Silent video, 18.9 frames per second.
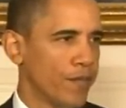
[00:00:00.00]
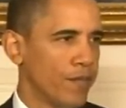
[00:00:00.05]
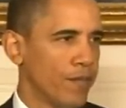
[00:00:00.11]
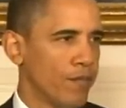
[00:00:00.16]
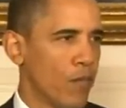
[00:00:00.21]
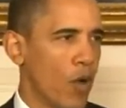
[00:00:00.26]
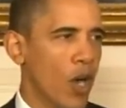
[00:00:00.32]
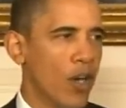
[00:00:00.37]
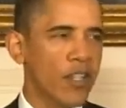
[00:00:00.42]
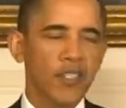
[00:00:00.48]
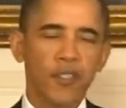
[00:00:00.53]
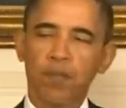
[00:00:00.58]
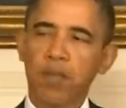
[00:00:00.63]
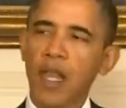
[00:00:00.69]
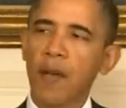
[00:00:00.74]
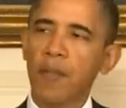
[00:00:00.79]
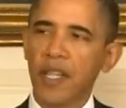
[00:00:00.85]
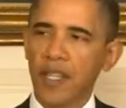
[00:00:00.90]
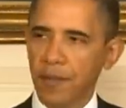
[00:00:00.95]
Markets
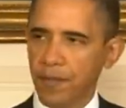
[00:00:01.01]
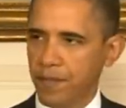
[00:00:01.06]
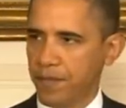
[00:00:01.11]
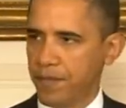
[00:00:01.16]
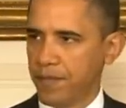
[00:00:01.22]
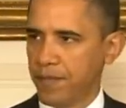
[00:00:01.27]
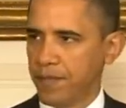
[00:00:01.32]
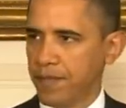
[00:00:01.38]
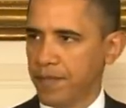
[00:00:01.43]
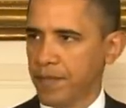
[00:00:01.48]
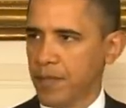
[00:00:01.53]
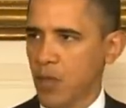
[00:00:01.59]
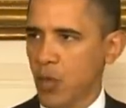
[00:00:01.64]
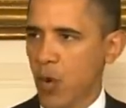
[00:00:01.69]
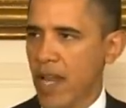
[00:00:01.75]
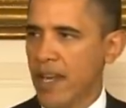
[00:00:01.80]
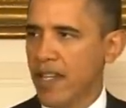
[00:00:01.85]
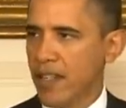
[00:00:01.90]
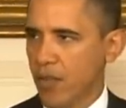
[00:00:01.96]
plummeted,
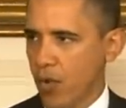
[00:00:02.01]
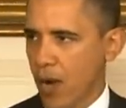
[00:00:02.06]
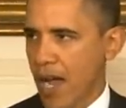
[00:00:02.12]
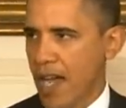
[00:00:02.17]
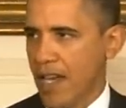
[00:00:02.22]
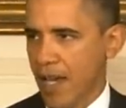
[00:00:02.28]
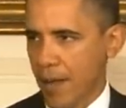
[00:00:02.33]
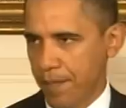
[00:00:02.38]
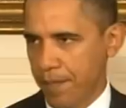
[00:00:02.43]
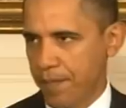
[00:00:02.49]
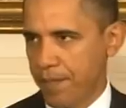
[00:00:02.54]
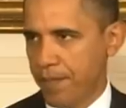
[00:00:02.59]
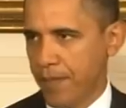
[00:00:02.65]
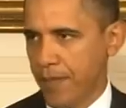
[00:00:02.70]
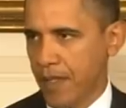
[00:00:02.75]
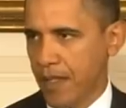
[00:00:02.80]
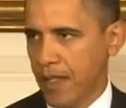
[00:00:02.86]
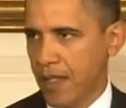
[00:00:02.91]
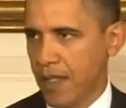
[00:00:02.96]
credit dried up,
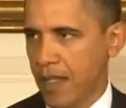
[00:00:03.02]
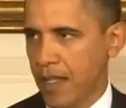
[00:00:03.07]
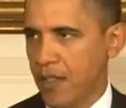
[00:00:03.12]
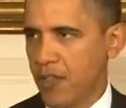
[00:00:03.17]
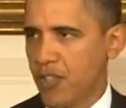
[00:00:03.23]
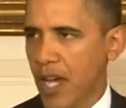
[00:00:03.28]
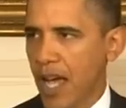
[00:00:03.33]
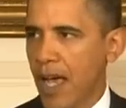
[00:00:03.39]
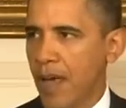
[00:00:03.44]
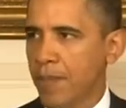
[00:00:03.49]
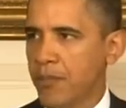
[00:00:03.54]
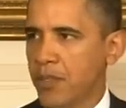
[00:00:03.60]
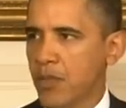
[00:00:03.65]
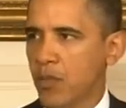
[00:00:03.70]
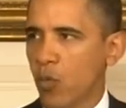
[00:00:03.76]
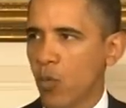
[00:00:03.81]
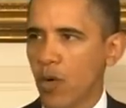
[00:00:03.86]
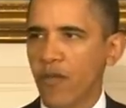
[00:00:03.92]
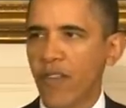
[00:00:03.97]
and
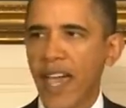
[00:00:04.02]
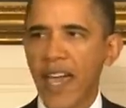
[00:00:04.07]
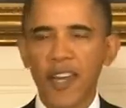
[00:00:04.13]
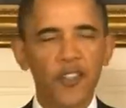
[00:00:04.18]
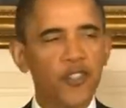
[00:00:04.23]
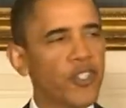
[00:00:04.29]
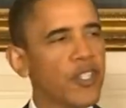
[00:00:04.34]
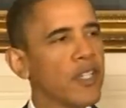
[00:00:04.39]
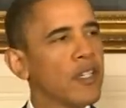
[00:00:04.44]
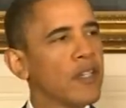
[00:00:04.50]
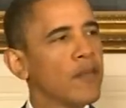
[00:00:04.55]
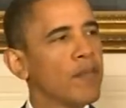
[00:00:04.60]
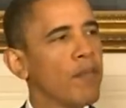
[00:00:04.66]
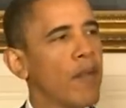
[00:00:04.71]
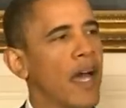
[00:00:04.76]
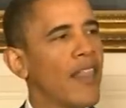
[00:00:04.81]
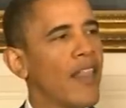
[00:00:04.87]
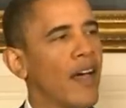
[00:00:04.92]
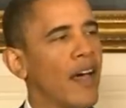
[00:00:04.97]
jobs were vanishing
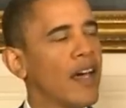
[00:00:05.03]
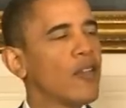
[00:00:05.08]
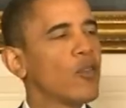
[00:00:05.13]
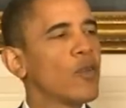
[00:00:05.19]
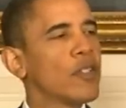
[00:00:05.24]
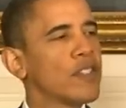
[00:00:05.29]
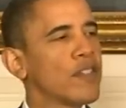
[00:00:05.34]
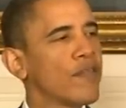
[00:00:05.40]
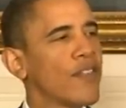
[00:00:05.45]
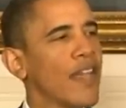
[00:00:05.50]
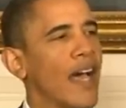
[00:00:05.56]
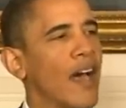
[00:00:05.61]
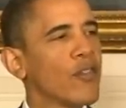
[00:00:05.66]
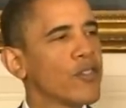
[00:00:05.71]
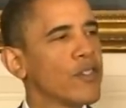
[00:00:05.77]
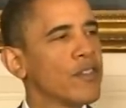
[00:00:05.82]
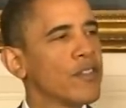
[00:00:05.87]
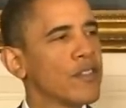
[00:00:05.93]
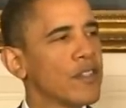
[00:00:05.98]
by the hundreds of
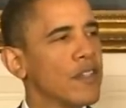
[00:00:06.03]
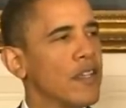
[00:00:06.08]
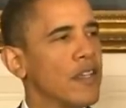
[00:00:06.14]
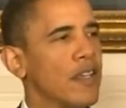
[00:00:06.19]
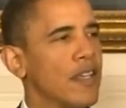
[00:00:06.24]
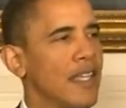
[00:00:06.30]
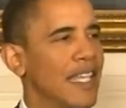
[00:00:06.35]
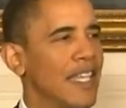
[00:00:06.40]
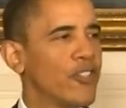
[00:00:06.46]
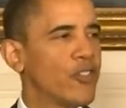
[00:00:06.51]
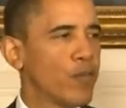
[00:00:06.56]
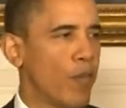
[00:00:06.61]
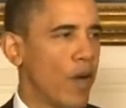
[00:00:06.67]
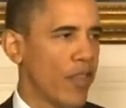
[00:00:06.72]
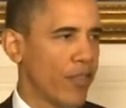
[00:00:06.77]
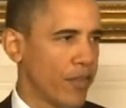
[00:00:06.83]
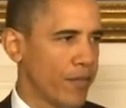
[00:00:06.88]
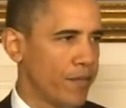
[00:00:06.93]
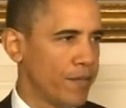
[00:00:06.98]
thousands each
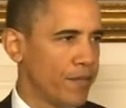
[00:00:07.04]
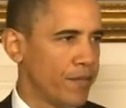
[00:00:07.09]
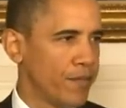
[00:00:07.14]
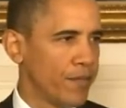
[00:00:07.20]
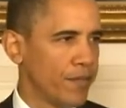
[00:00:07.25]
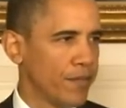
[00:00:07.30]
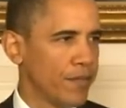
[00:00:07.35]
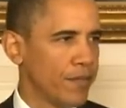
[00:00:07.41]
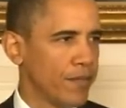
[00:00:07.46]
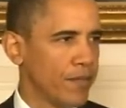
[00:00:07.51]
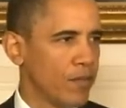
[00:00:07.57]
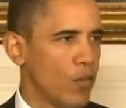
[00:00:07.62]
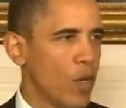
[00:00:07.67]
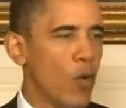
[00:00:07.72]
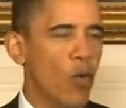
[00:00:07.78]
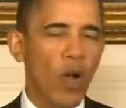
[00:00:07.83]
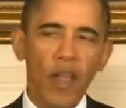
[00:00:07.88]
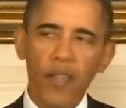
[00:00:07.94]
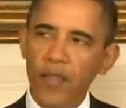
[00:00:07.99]
month.
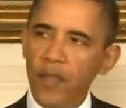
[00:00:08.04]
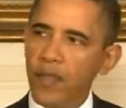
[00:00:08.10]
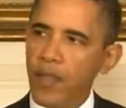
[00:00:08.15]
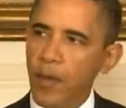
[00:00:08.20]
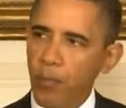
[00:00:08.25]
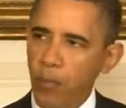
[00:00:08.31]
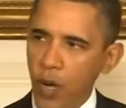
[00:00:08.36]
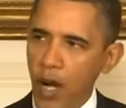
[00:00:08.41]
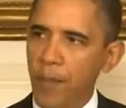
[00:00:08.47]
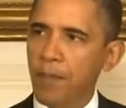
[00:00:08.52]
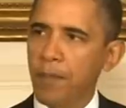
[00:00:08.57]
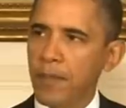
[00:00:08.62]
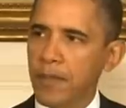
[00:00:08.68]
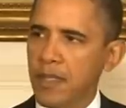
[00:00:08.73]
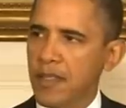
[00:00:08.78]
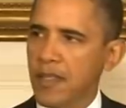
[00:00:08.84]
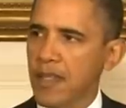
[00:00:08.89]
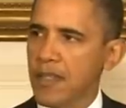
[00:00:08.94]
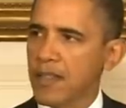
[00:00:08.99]
We were on the
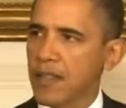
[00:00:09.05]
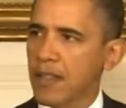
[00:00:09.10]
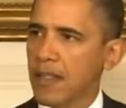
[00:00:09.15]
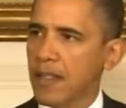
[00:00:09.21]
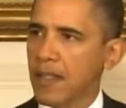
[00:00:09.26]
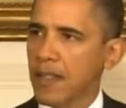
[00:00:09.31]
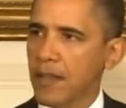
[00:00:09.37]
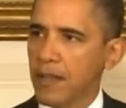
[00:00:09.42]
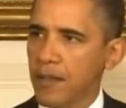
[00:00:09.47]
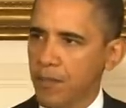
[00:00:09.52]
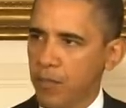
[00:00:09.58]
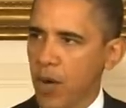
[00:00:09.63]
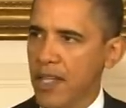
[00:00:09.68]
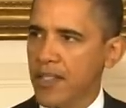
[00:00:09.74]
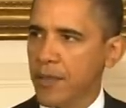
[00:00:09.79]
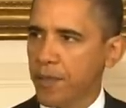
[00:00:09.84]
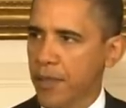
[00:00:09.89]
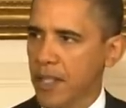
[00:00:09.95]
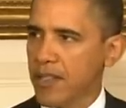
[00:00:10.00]
precipice
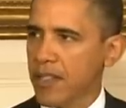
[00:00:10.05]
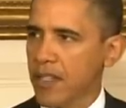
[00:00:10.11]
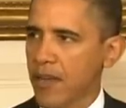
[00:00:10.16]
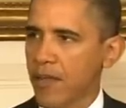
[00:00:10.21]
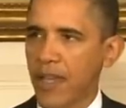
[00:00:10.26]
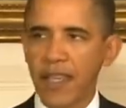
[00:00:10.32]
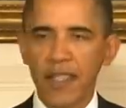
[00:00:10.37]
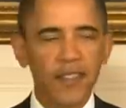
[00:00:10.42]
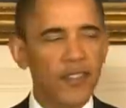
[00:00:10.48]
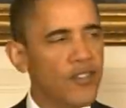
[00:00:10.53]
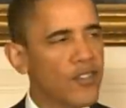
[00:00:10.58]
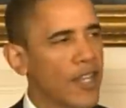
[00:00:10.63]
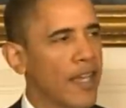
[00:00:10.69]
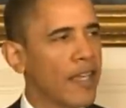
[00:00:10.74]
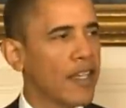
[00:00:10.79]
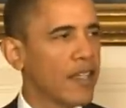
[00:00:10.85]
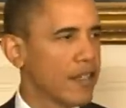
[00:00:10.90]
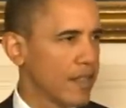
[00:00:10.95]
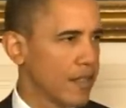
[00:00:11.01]
of a
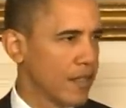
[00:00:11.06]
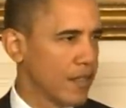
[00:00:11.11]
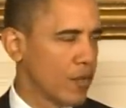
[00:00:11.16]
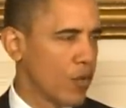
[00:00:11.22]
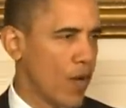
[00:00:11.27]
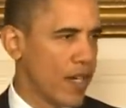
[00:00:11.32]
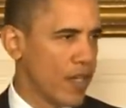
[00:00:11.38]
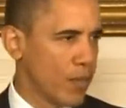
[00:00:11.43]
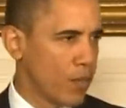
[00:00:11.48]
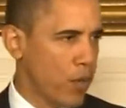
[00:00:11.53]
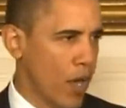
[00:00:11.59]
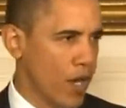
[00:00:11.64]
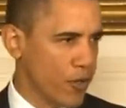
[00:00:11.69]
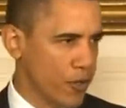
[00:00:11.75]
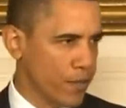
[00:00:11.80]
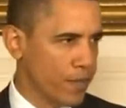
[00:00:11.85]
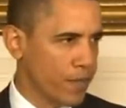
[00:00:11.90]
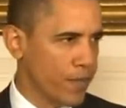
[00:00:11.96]
second Great Depression.